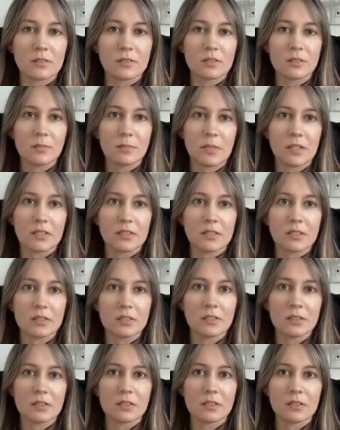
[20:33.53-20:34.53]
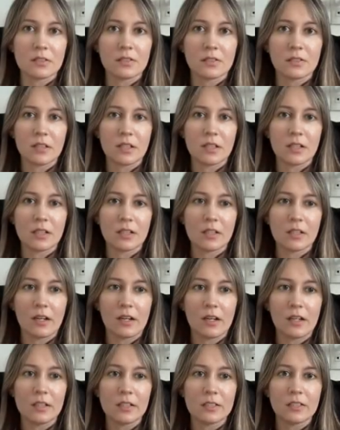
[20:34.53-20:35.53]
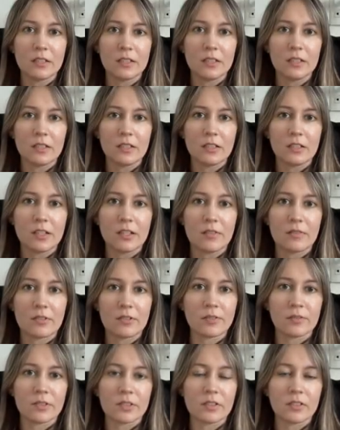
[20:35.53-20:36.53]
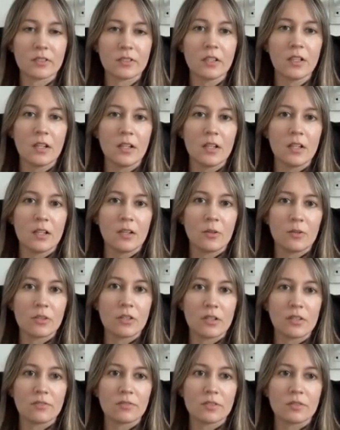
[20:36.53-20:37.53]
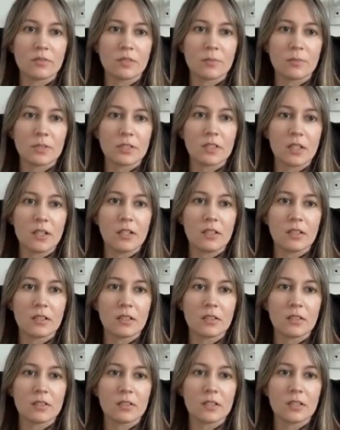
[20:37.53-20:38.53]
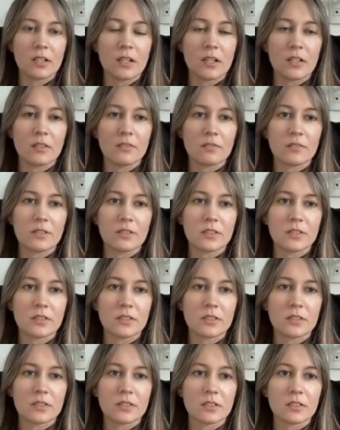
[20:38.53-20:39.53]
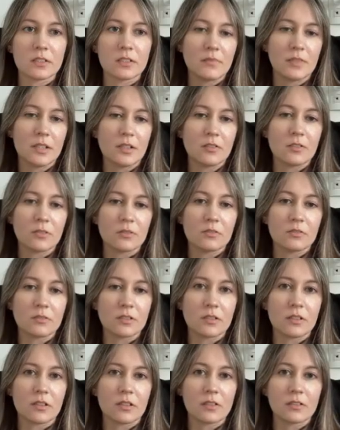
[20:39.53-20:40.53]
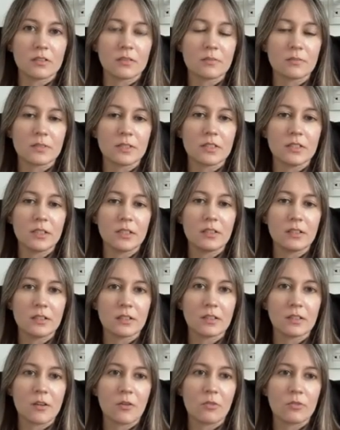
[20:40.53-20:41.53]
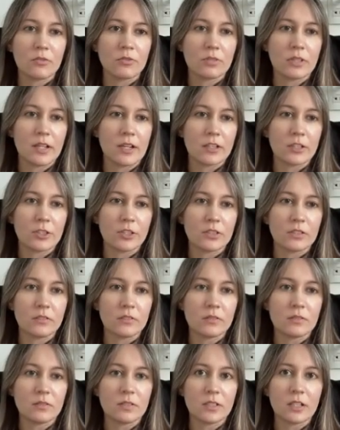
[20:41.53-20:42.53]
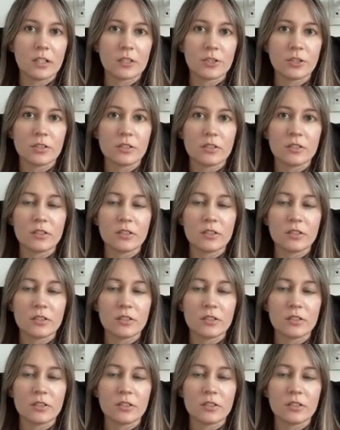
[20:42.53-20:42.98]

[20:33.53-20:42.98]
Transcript: the must. Like I see it everywhere, on every website they have this, I don't know, like call to action sections.